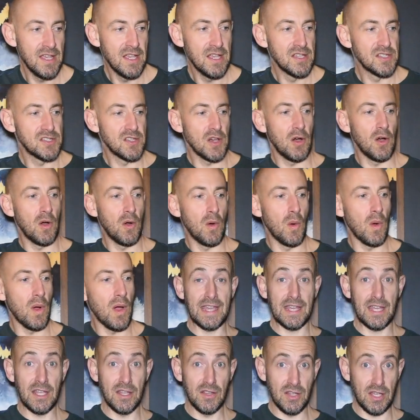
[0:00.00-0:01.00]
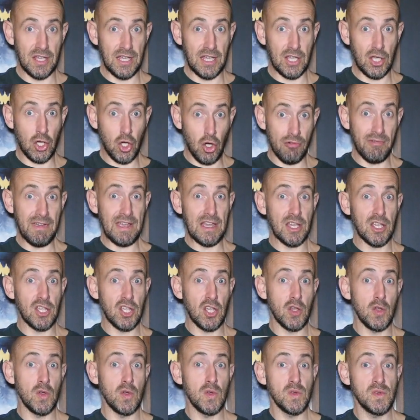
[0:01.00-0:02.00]
So the courier
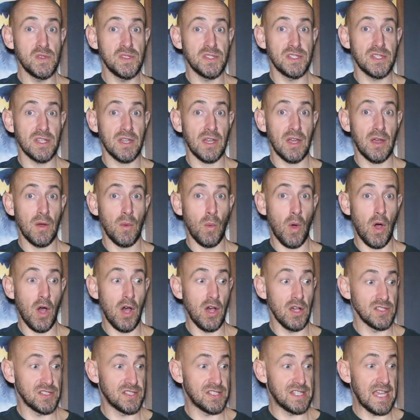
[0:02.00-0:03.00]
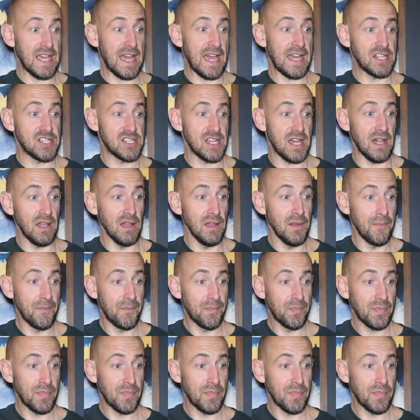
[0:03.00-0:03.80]
used was DHL,